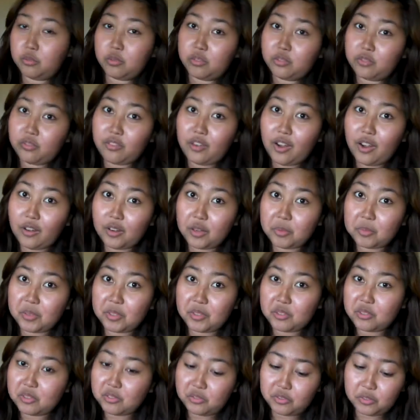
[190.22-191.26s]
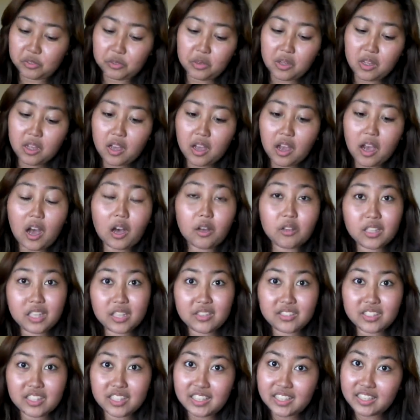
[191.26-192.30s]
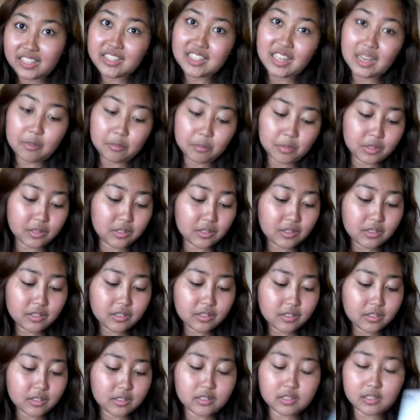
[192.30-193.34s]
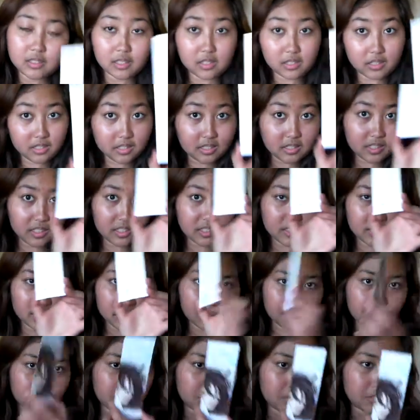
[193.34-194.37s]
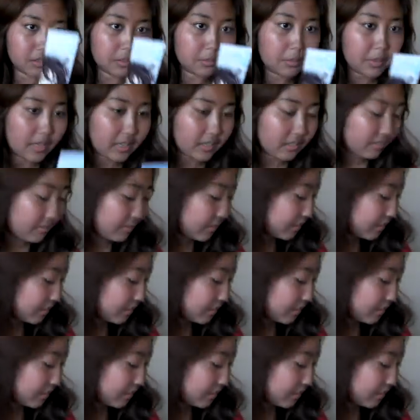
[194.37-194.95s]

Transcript: was very beautiful. I'll leave the link down below because her stuff's on the back of